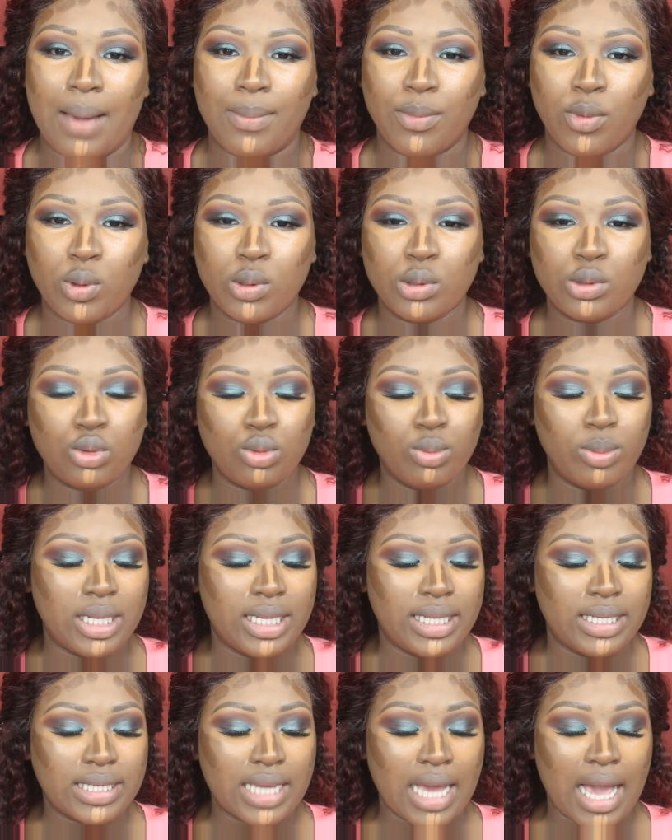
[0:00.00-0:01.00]
I'm going to
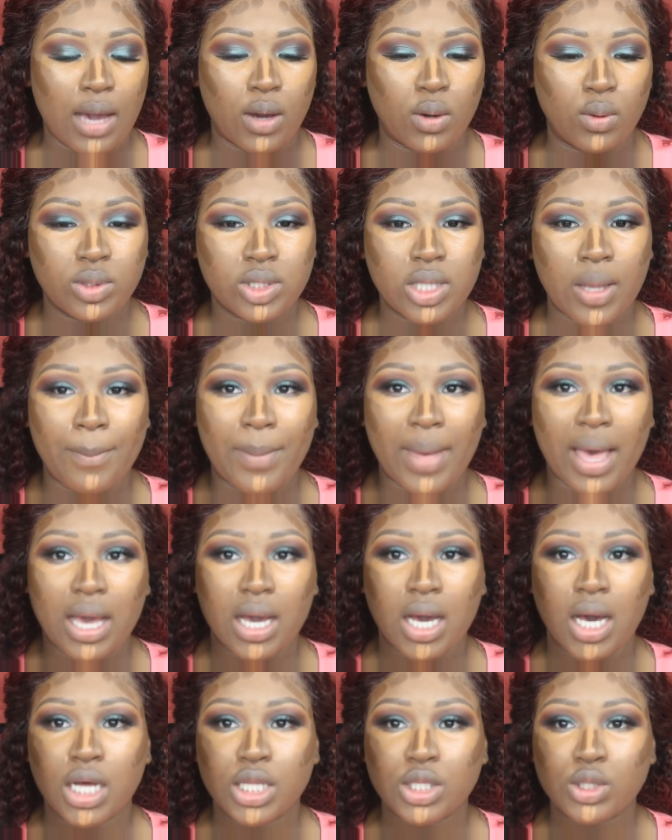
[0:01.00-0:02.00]
blend out my
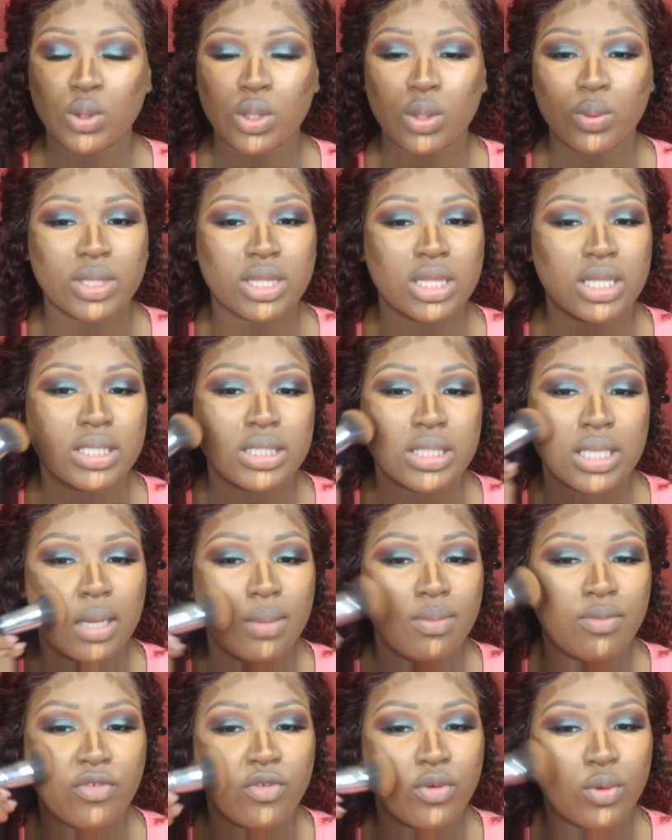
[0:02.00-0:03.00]
contour with this
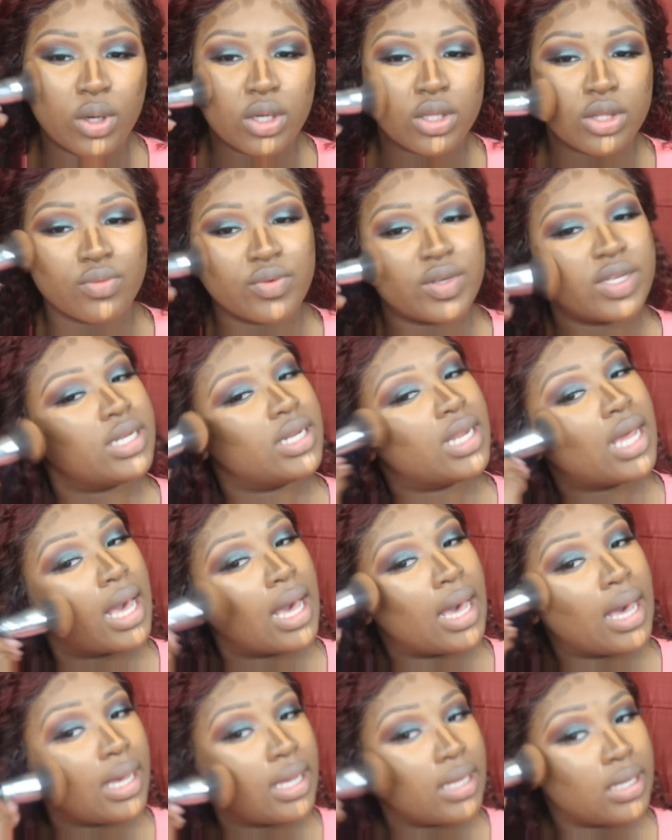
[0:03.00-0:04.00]
M four
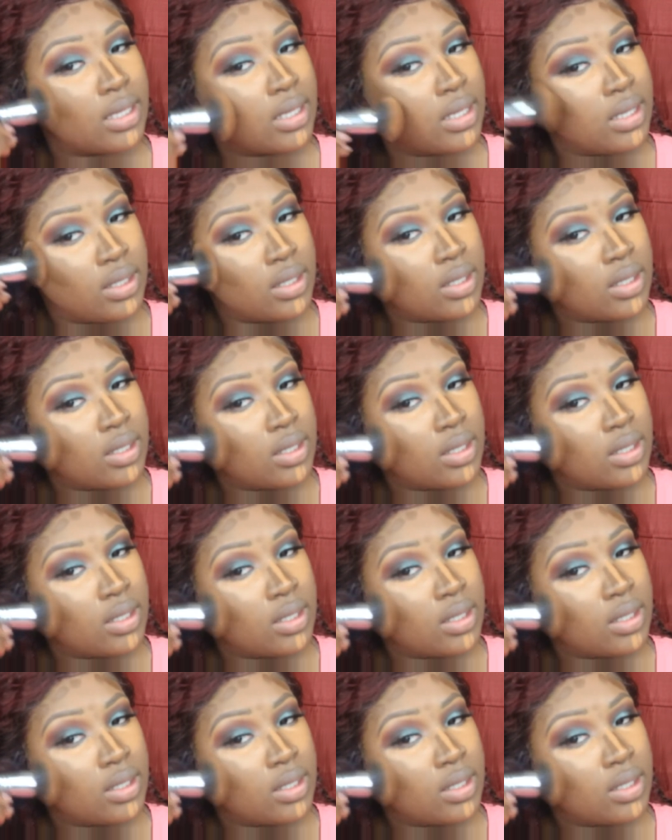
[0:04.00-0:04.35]
thirty-nine.